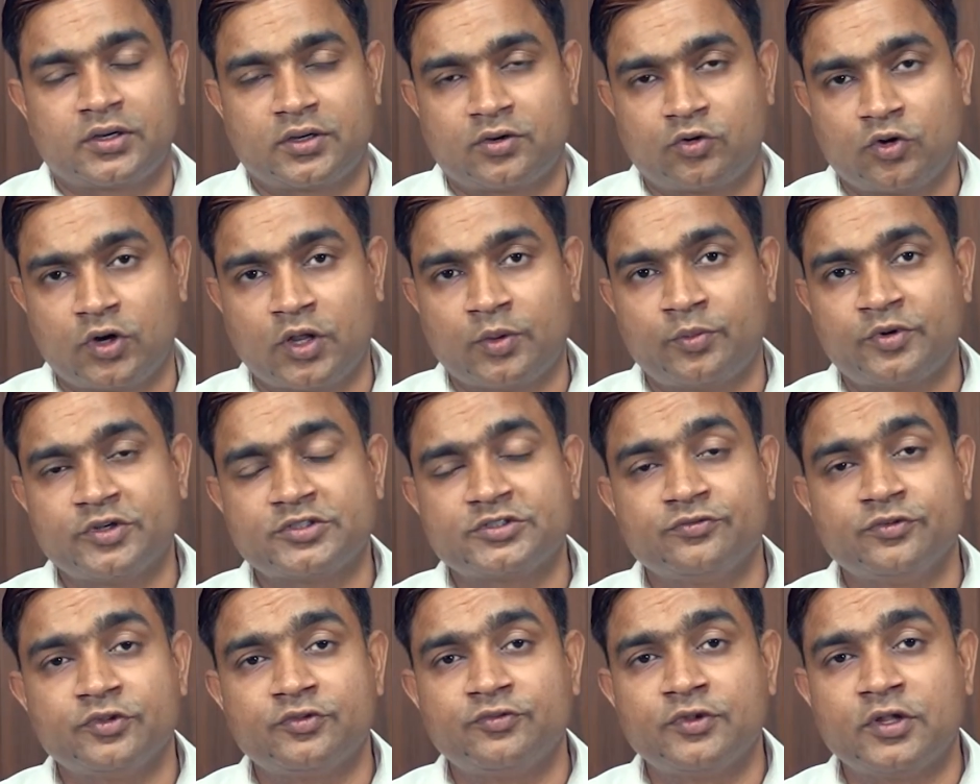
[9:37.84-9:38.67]

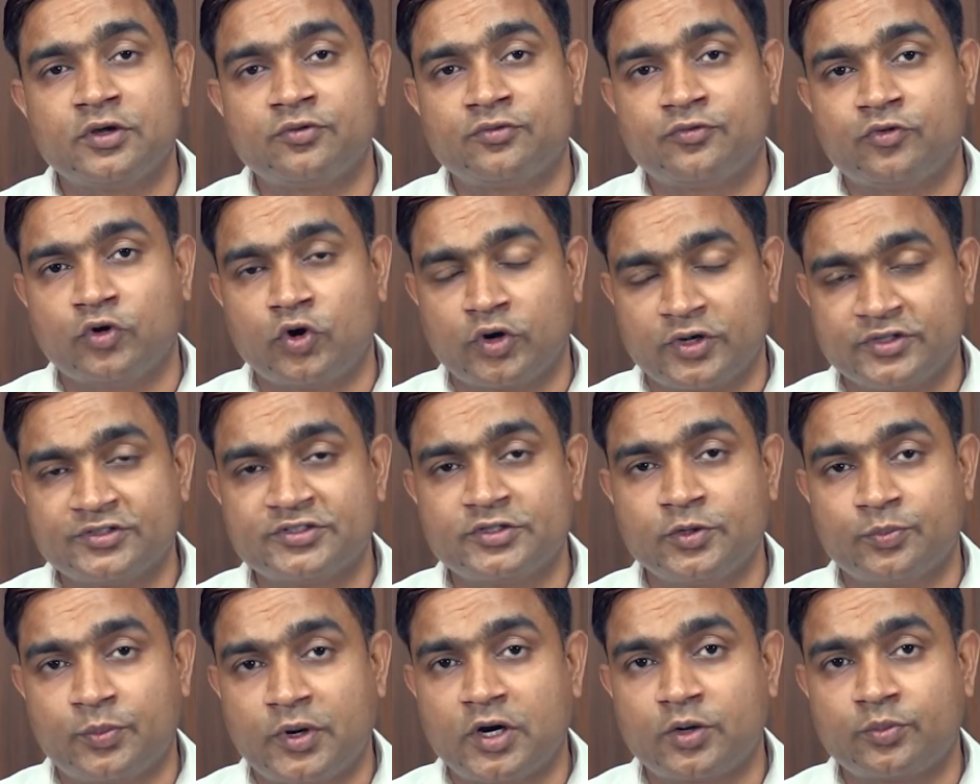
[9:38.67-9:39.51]
collaboration with the Forest
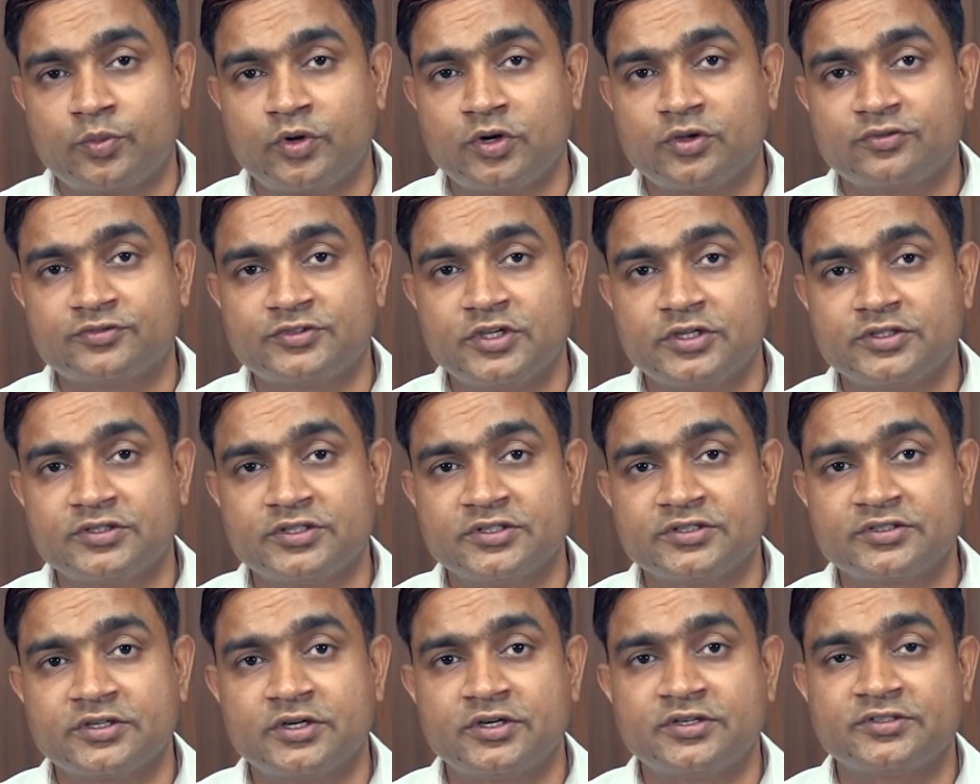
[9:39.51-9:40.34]
Department of
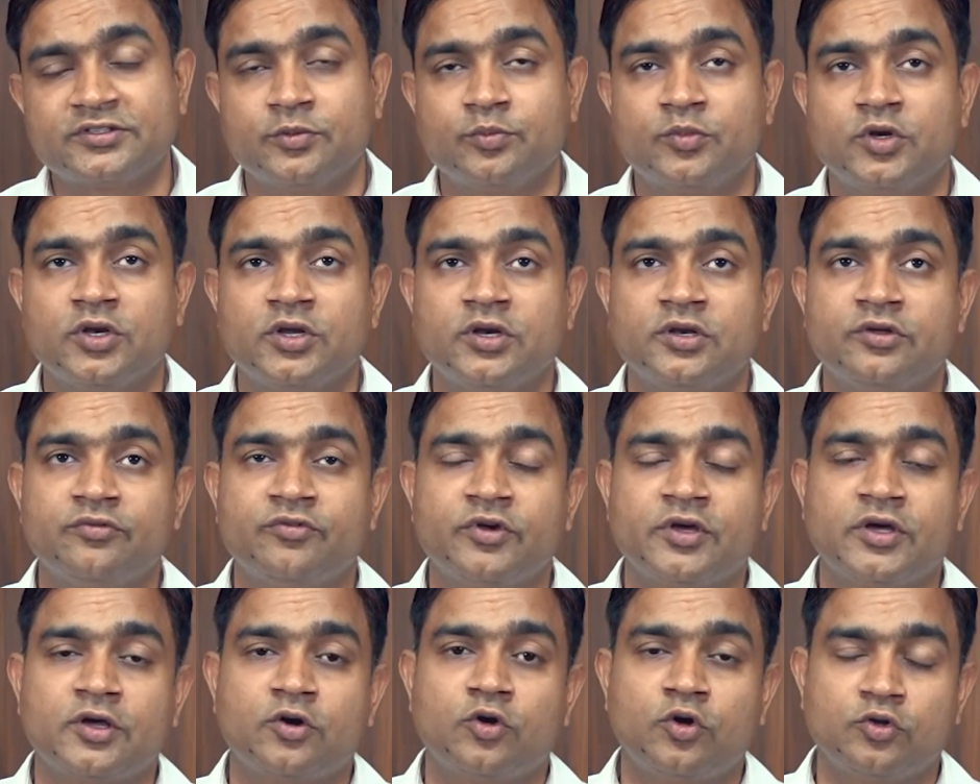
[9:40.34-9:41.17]
Chhattisgarh. Similarly,
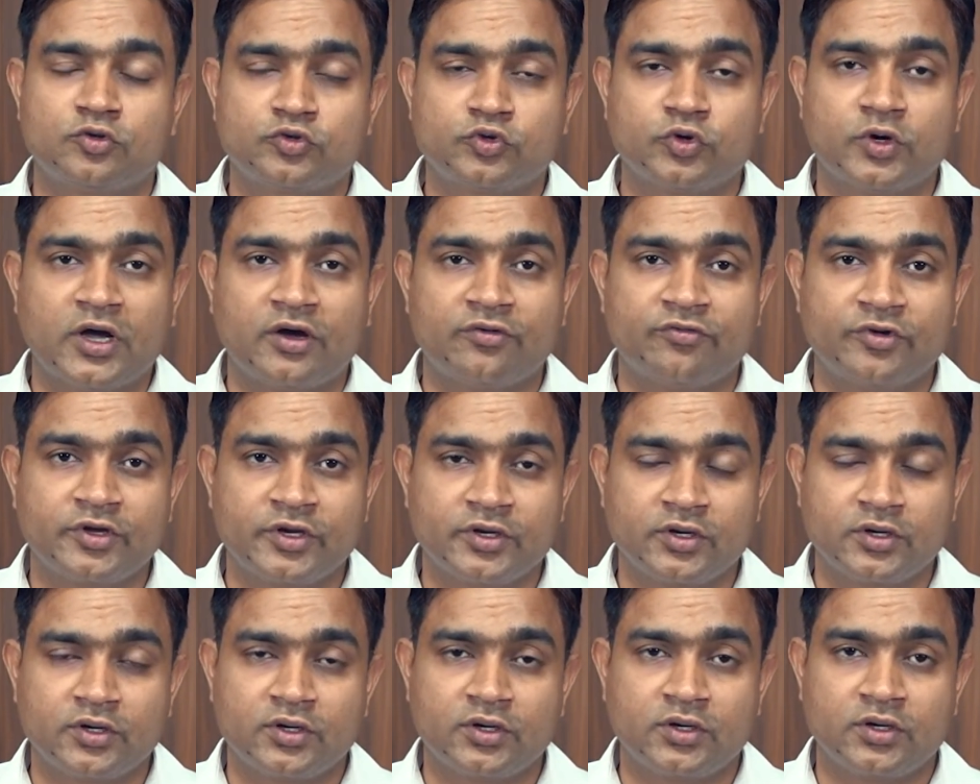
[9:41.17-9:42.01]
we are also
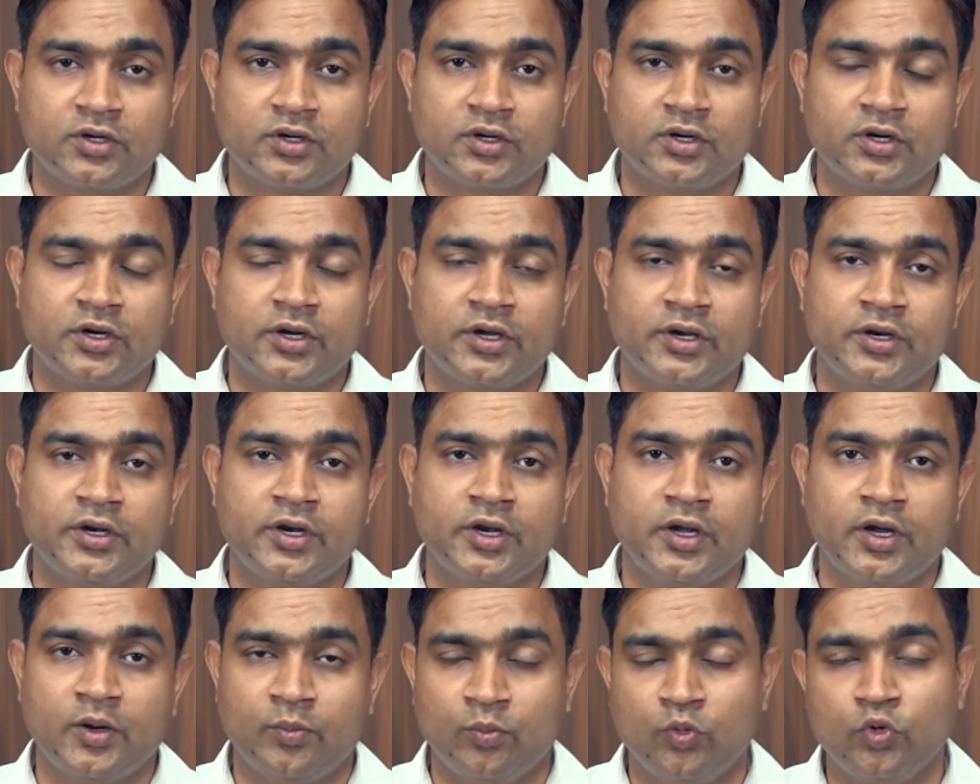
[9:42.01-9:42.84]
having
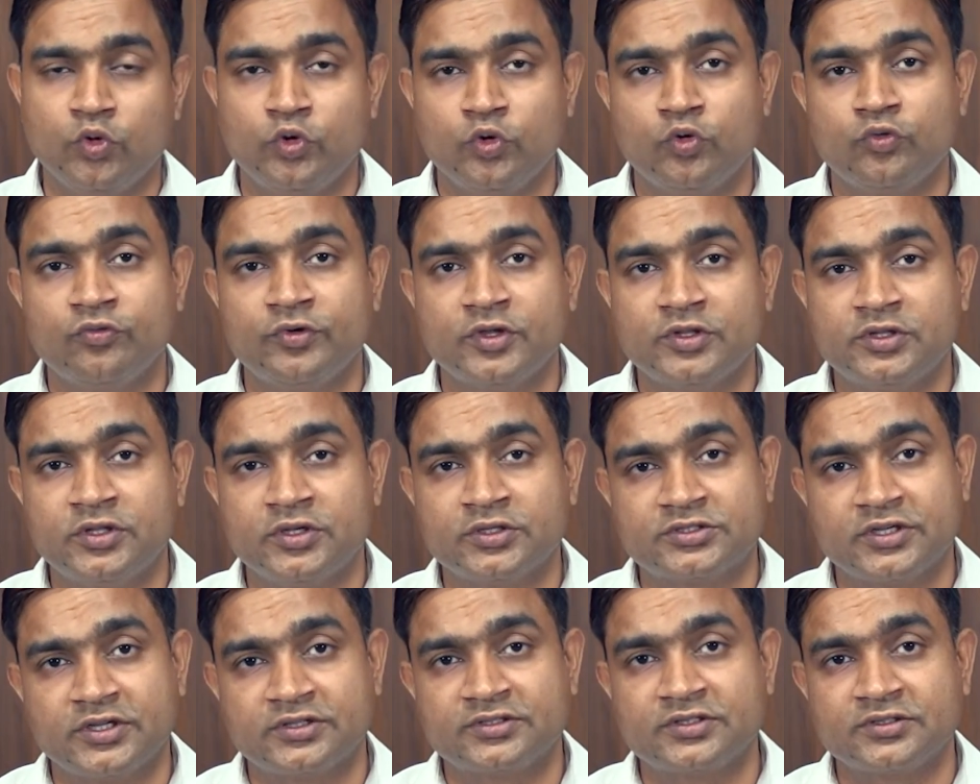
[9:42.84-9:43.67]
an MOU with the
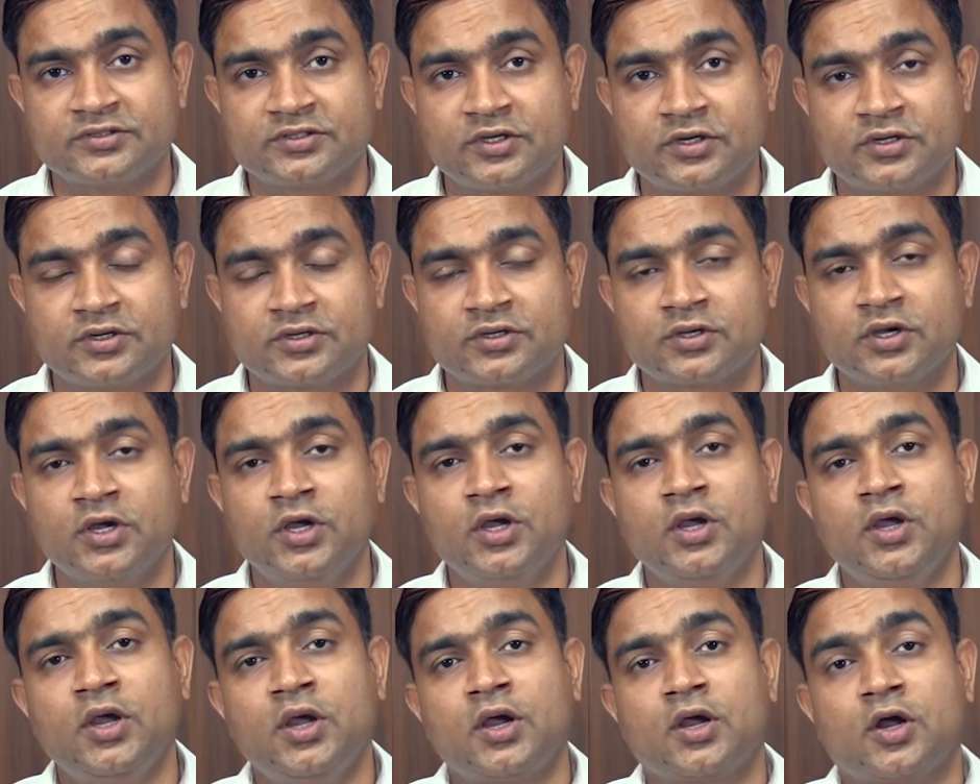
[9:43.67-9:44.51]
Chhattisgarh
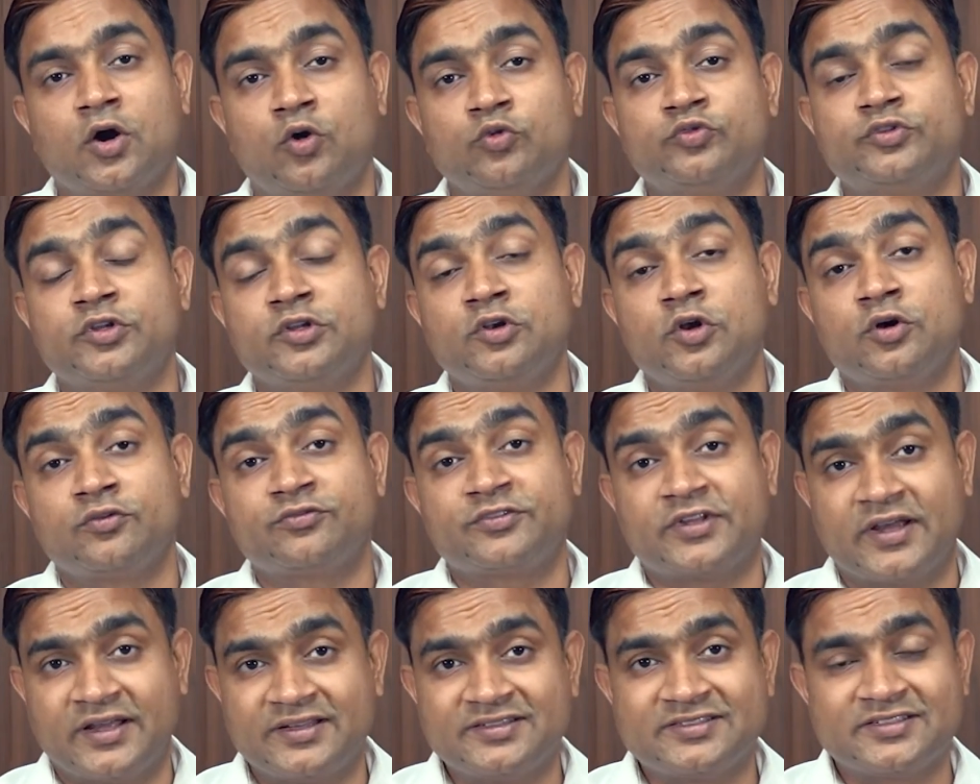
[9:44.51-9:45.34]
Council of
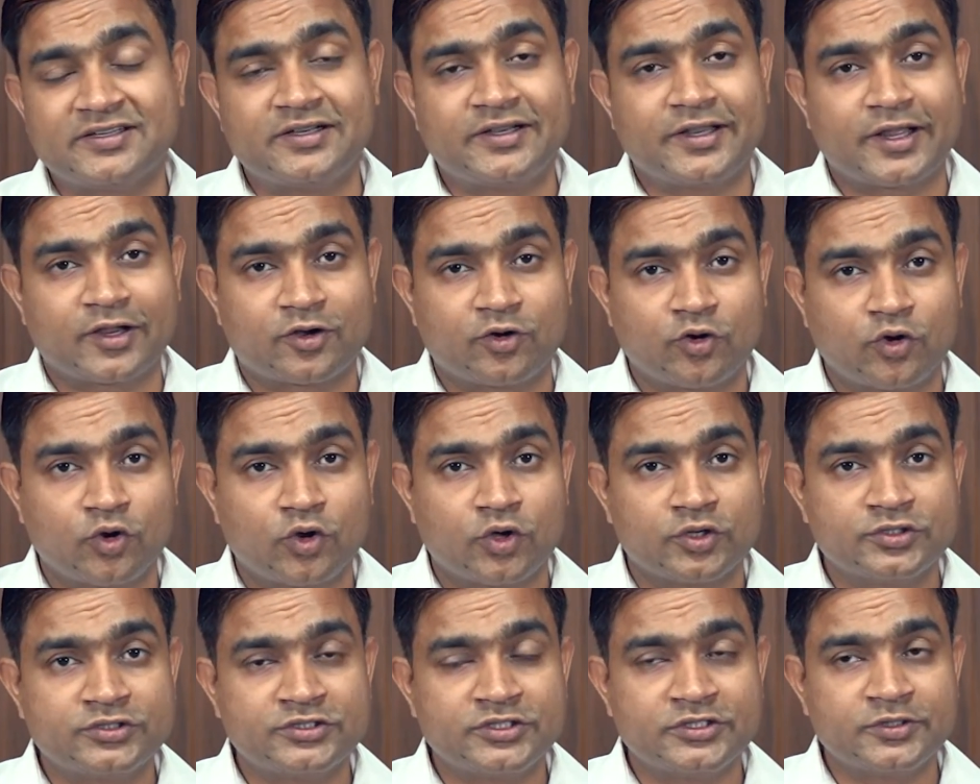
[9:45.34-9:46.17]
Science and
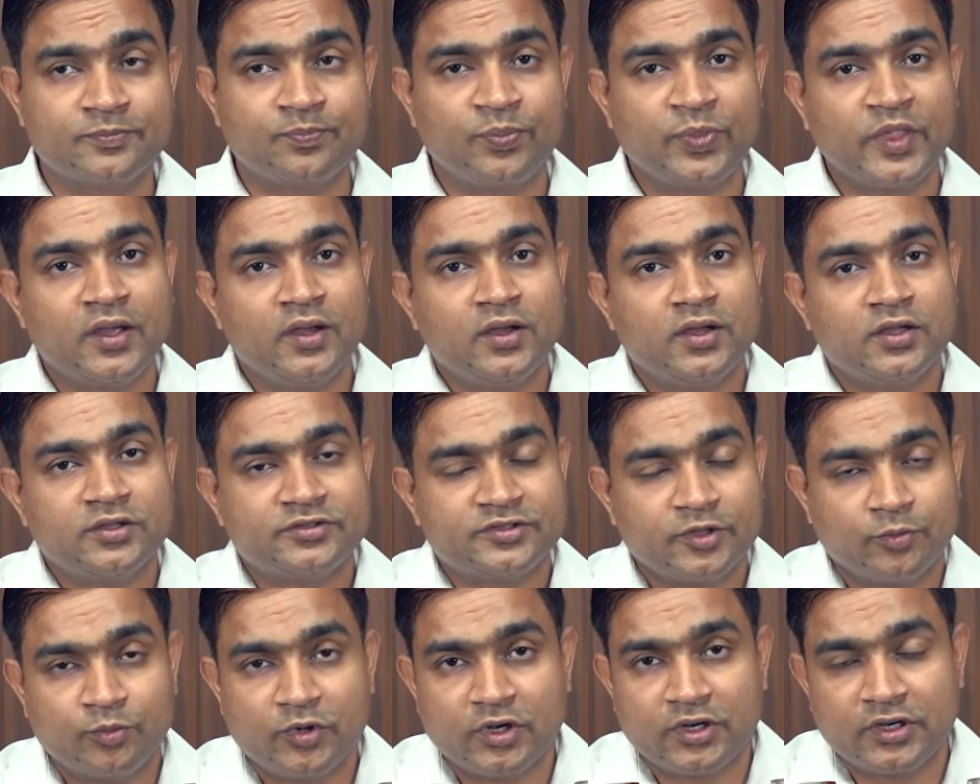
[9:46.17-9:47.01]
Technology.
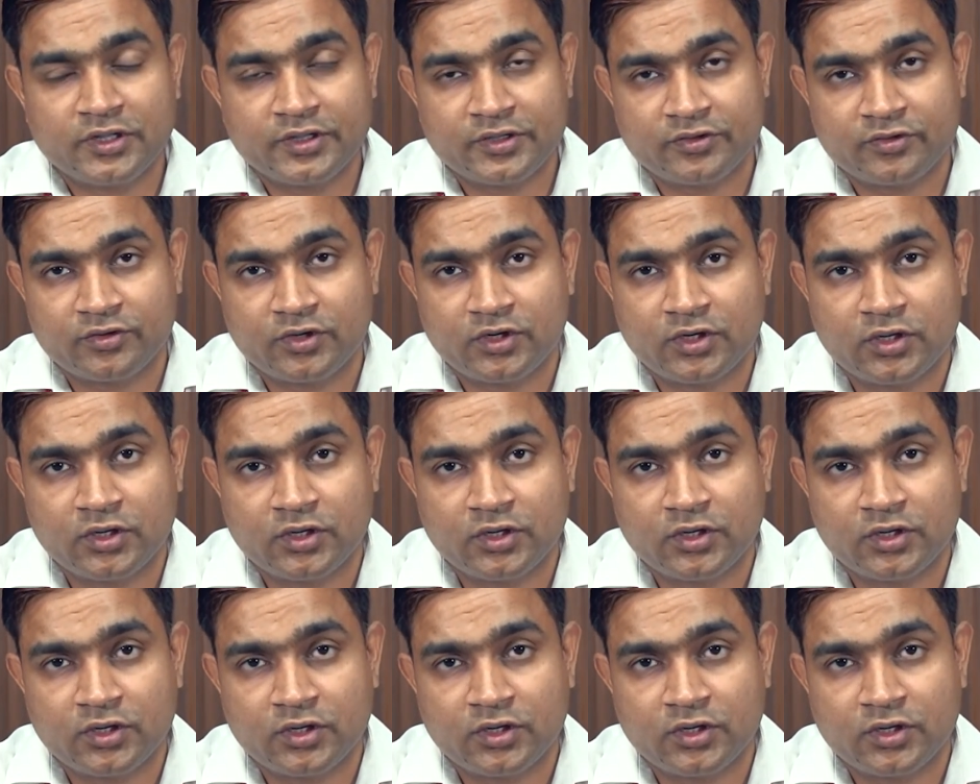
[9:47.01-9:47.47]
Similarly,